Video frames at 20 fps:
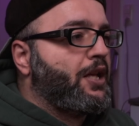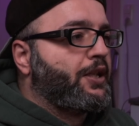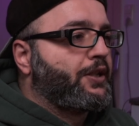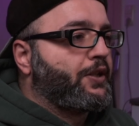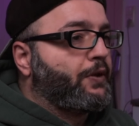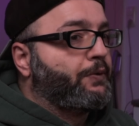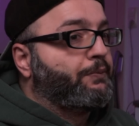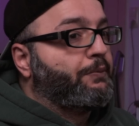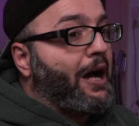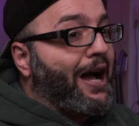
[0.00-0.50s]

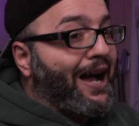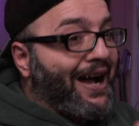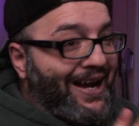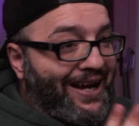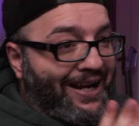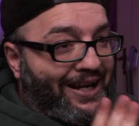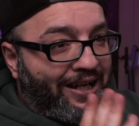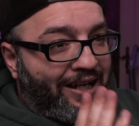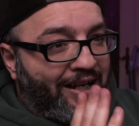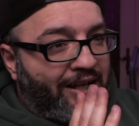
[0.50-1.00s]
So
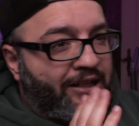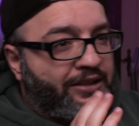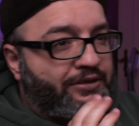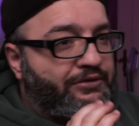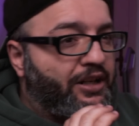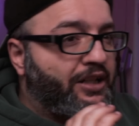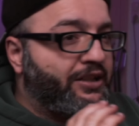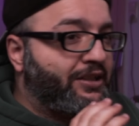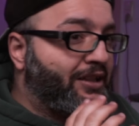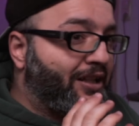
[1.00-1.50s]
I
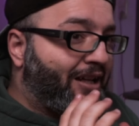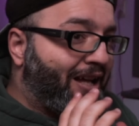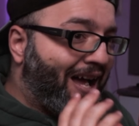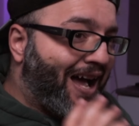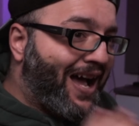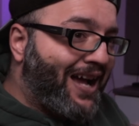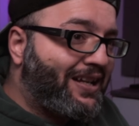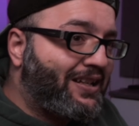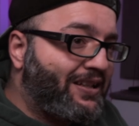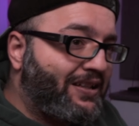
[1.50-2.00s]
tried a
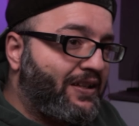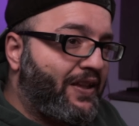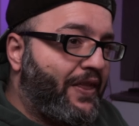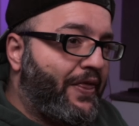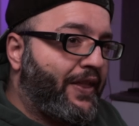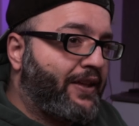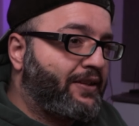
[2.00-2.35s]
hack